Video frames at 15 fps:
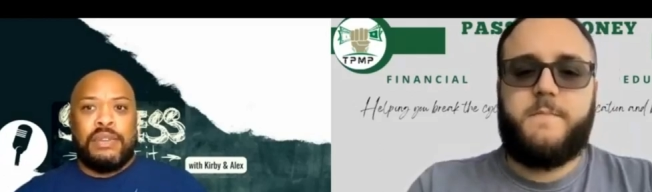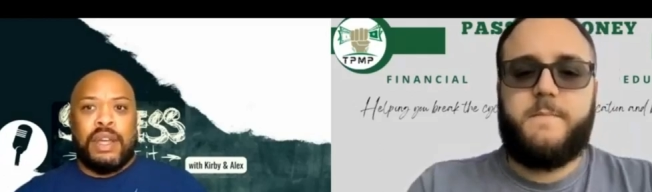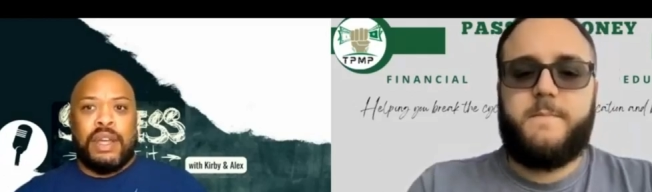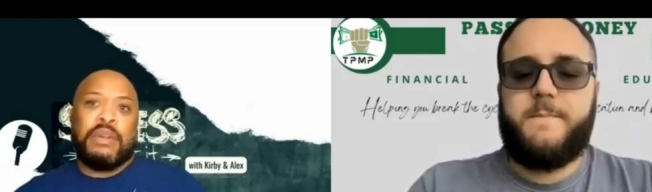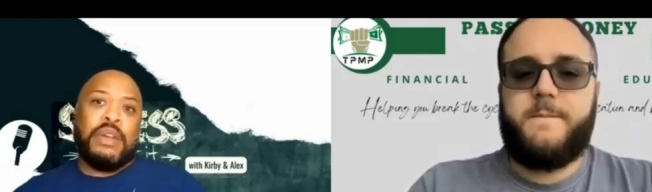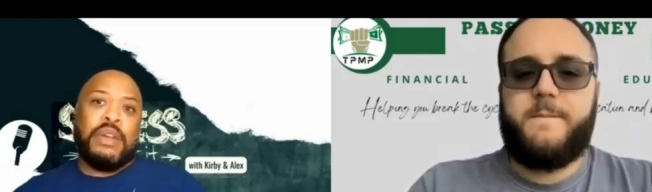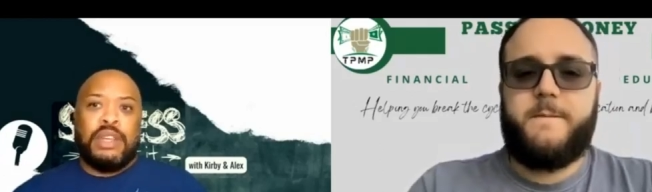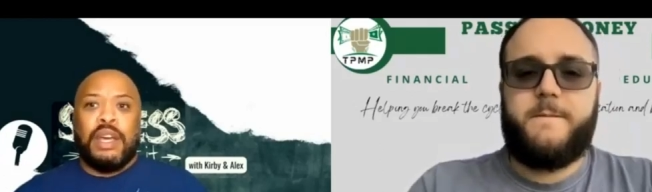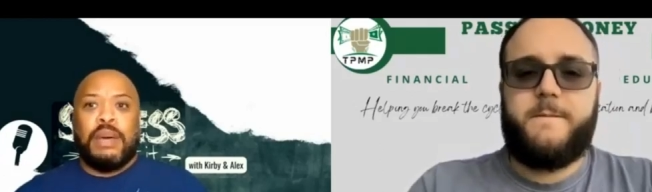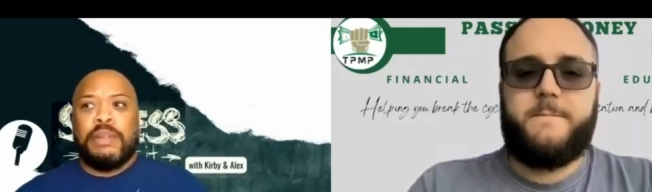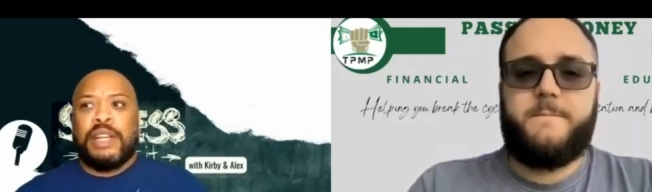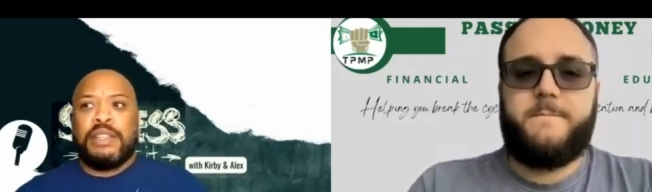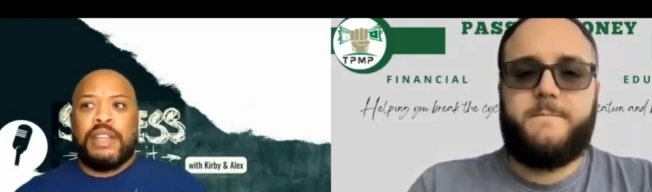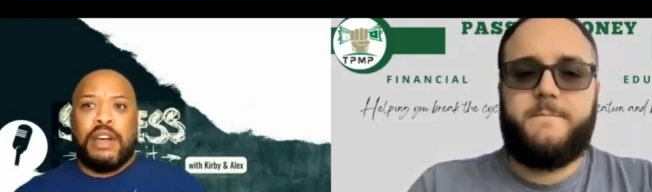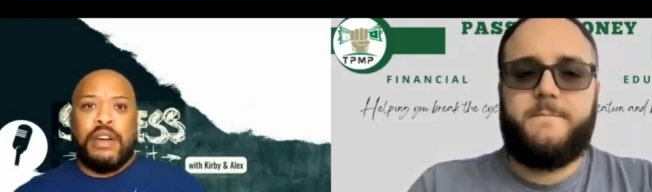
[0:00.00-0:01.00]
Speaker 1: she was like, Yeah,
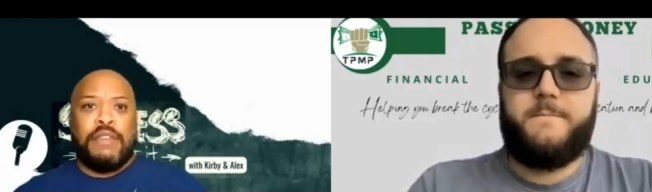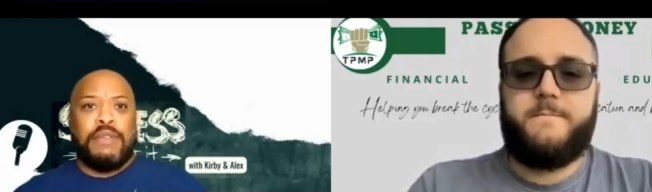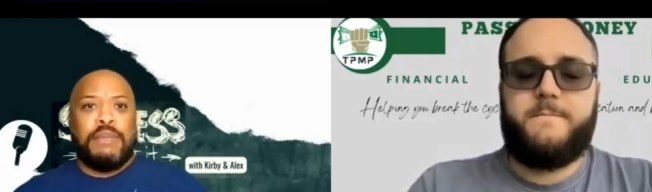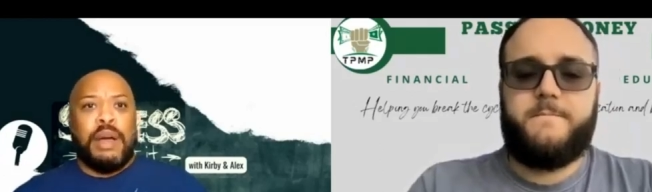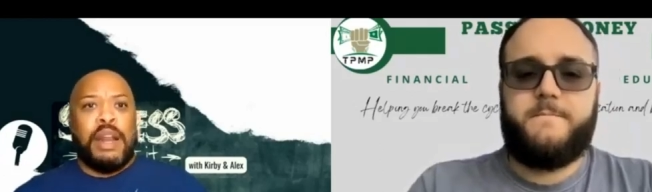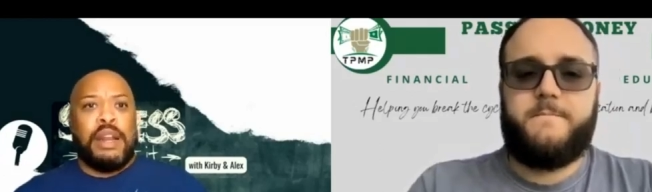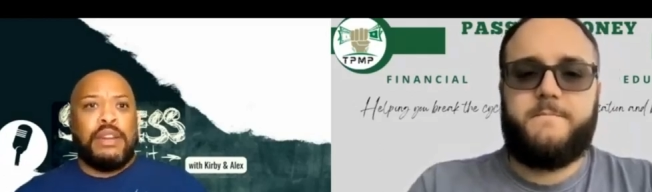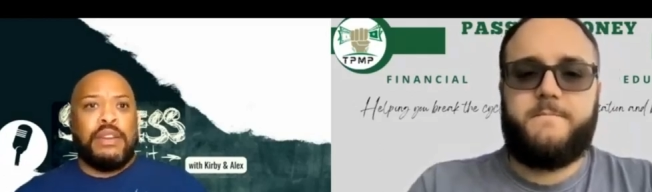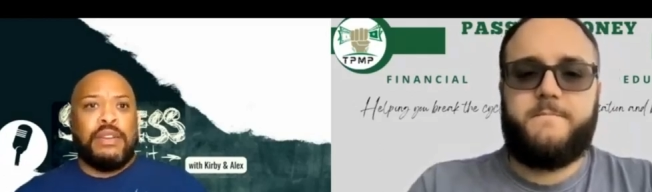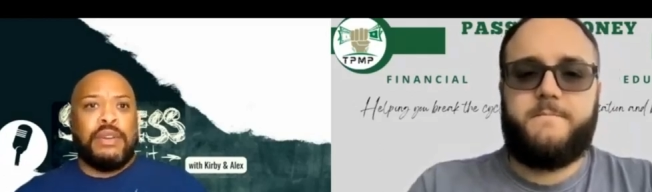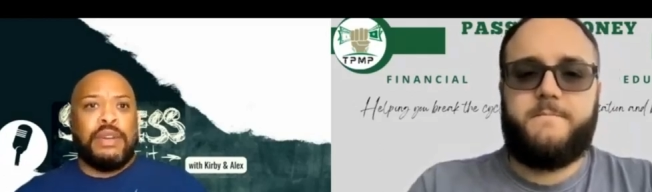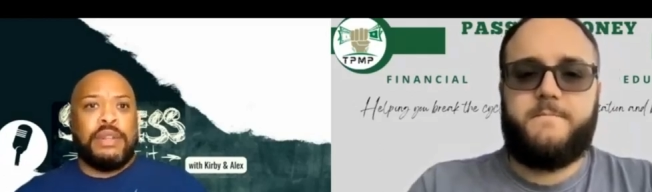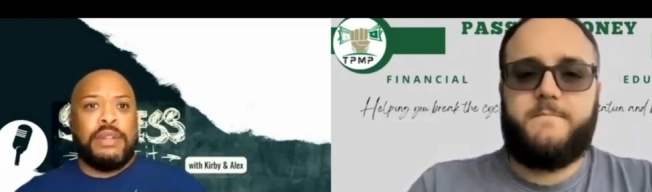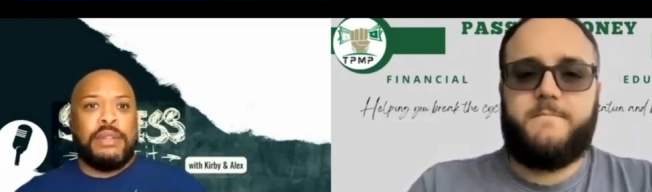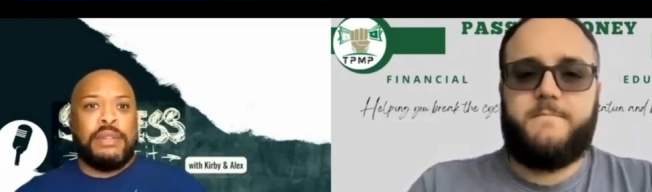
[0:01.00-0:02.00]
but that's how everybody
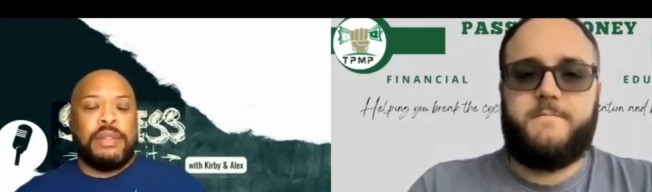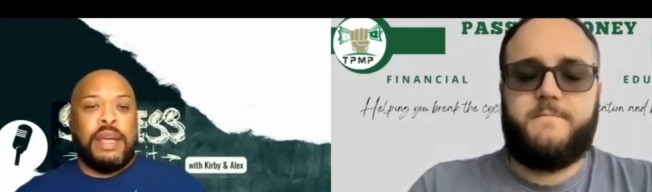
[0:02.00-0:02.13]
do it.